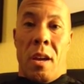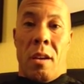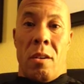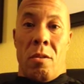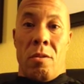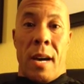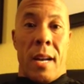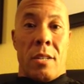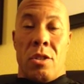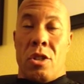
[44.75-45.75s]
you got
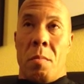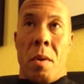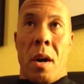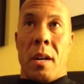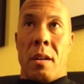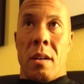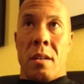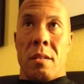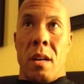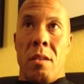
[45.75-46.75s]
to jump on it
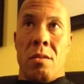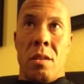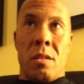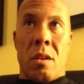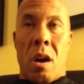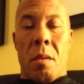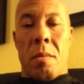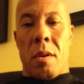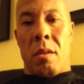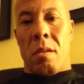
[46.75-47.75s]
instead of using these carb,
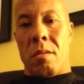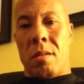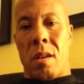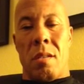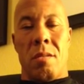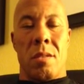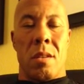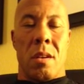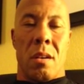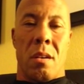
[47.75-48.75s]
instead of using
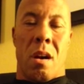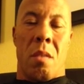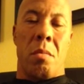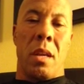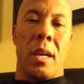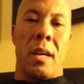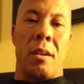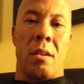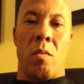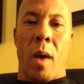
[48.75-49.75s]
the Carbolin
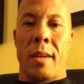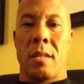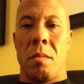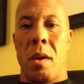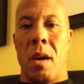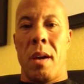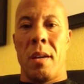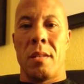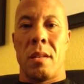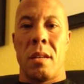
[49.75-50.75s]
or Waxy
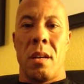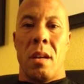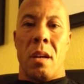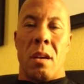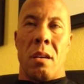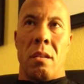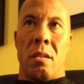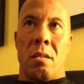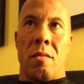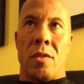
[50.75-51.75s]
Maize, and the
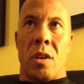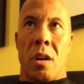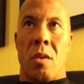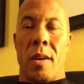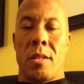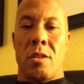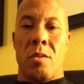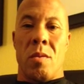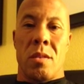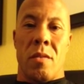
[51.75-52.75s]
Vitargo
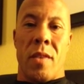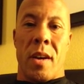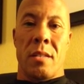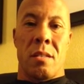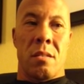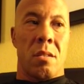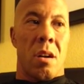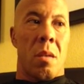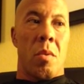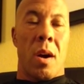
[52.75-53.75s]
S2 is the fastest
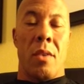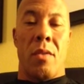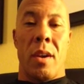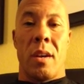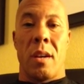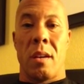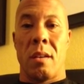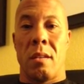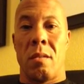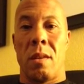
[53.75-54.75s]
carbohydrate
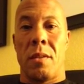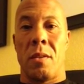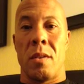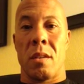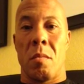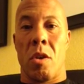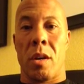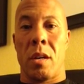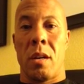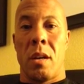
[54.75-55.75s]
that there is on the
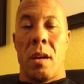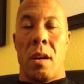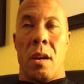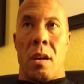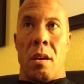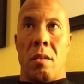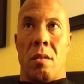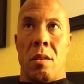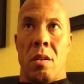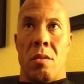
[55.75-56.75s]
market. You're
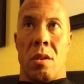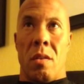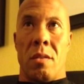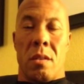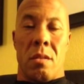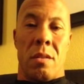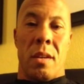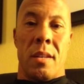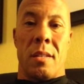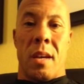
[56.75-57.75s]
going to use all these other
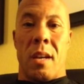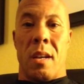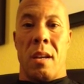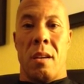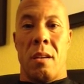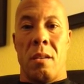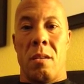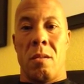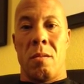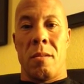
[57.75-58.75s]
things that
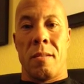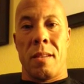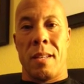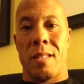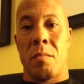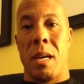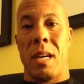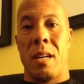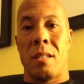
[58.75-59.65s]
that doesn't make any